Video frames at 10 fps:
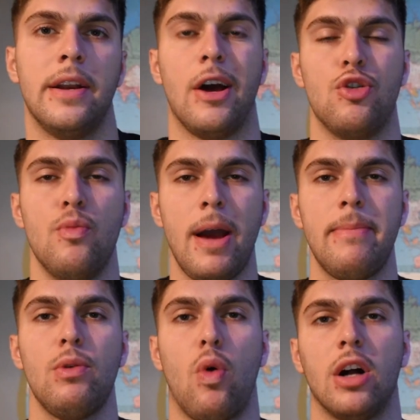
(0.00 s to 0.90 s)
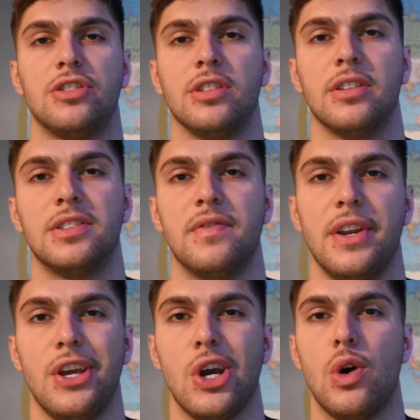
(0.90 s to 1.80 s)
Now you might be watching this
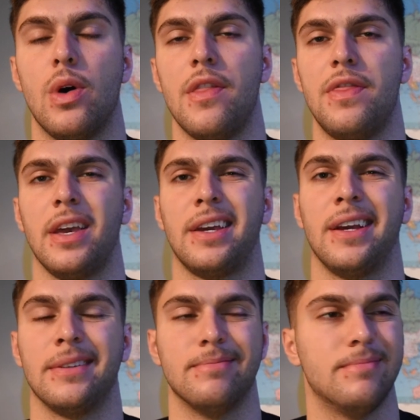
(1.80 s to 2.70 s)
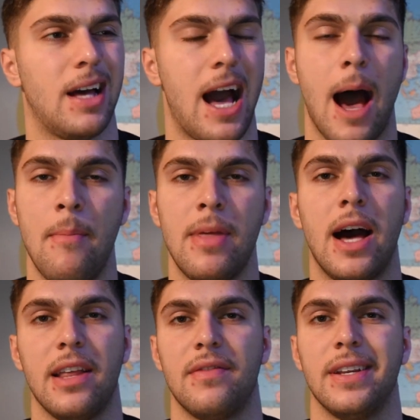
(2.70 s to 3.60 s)
video and thinking, I'm
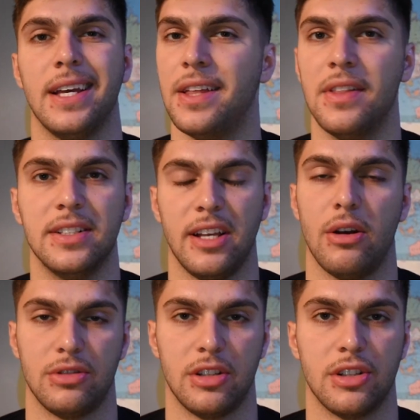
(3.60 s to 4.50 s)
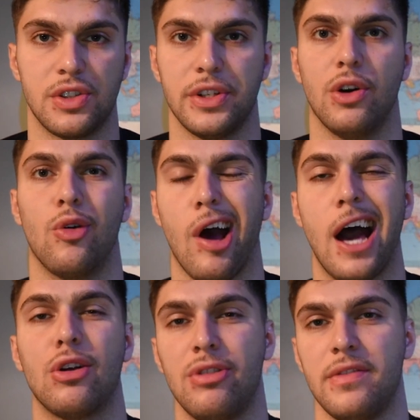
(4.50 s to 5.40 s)
not even in the sales industry or
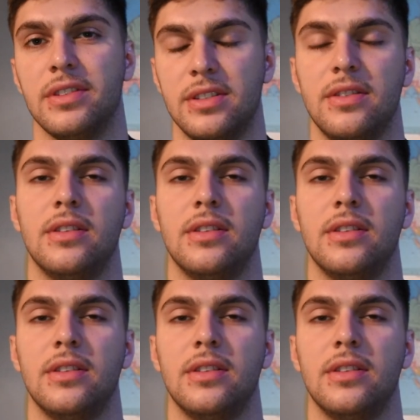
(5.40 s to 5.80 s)
I don't even